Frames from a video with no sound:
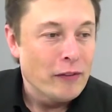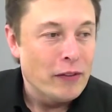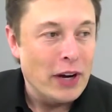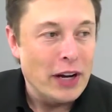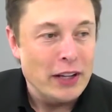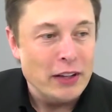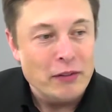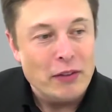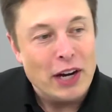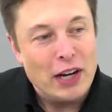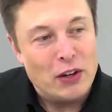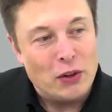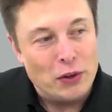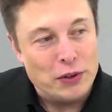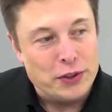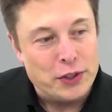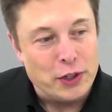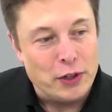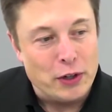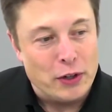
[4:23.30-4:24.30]
But I think Mike
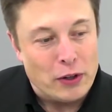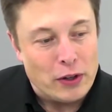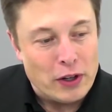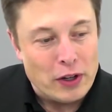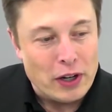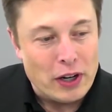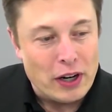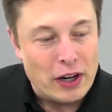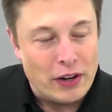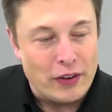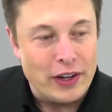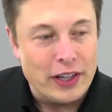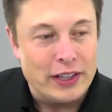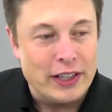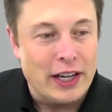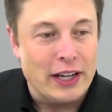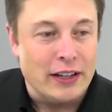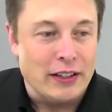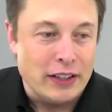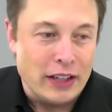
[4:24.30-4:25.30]
also agreed
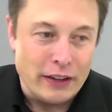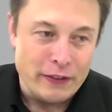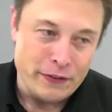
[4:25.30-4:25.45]
that